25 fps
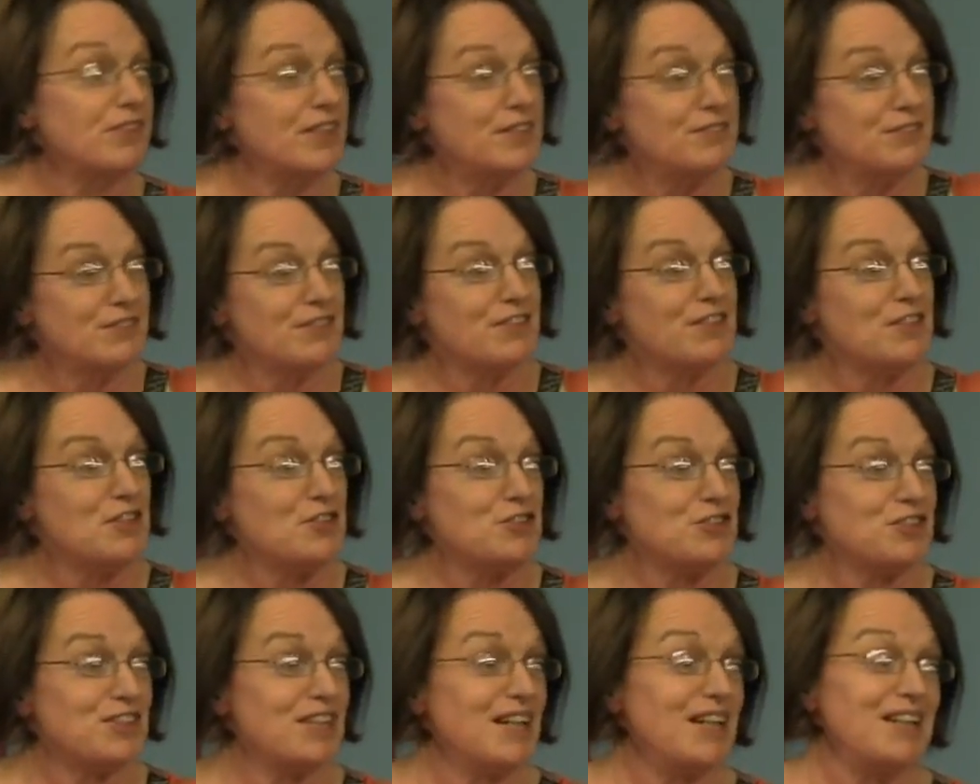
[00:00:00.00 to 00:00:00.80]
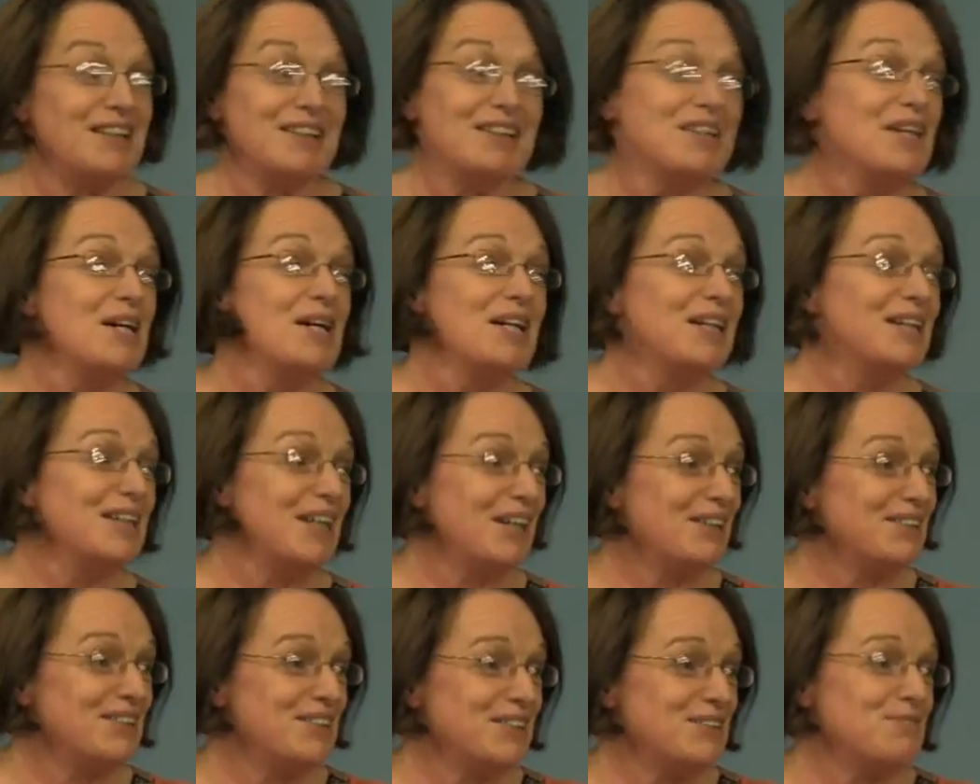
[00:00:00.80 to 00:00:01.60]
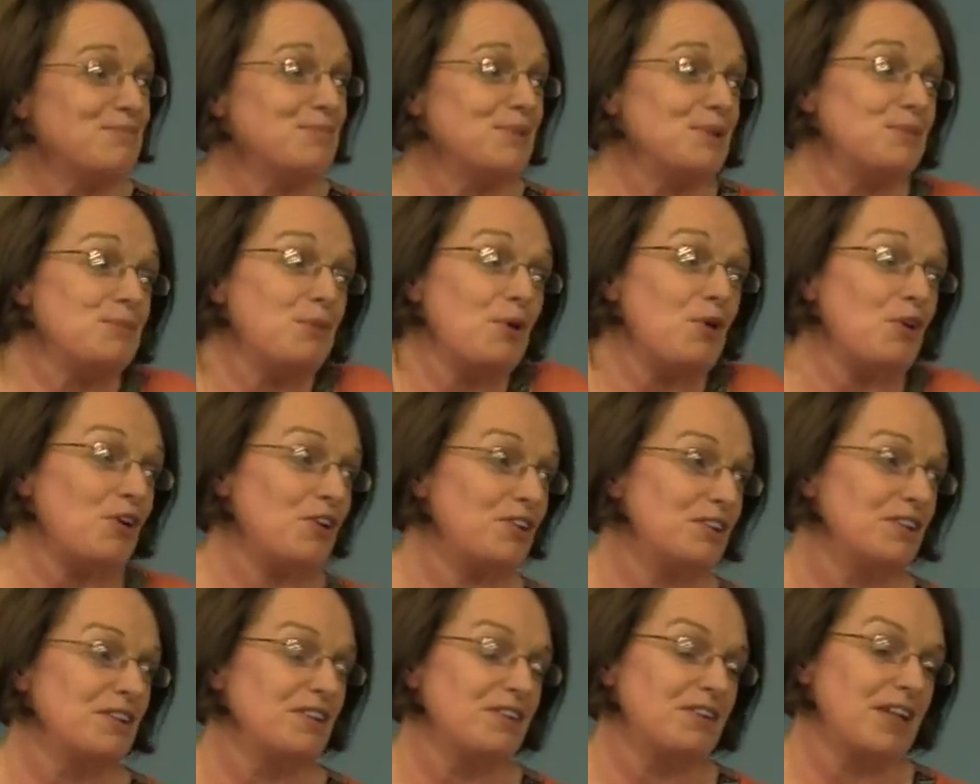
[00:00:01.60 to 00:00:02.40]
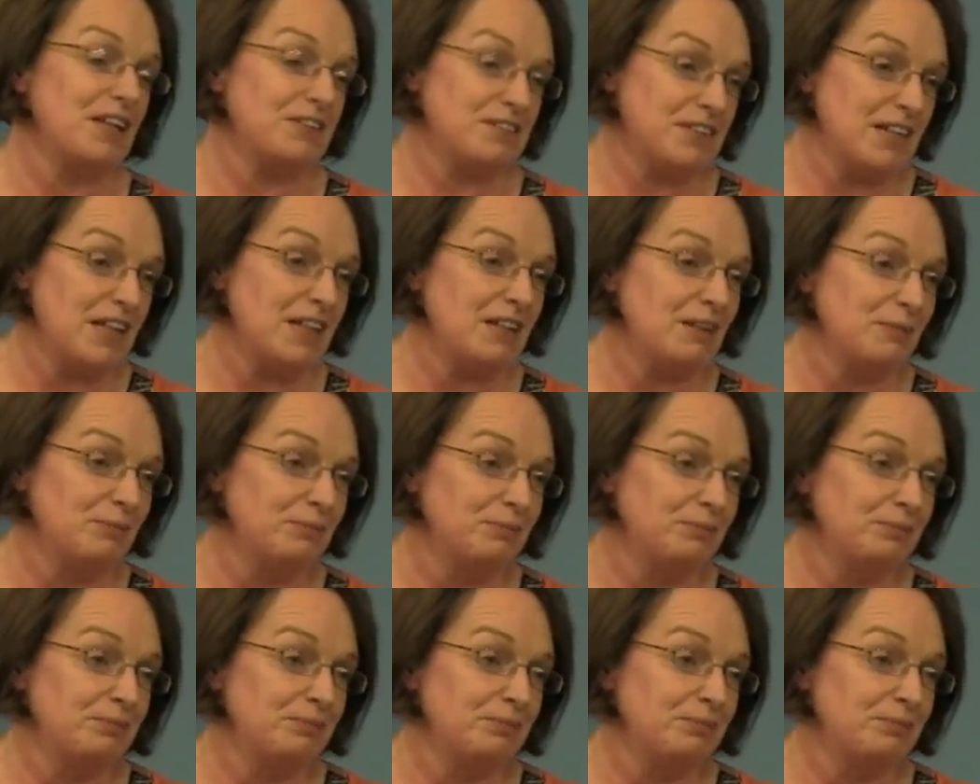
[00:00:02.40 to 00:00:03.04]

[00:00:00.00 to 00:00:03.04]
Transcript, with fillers: Stephen is here today. He hadn't even been born that day.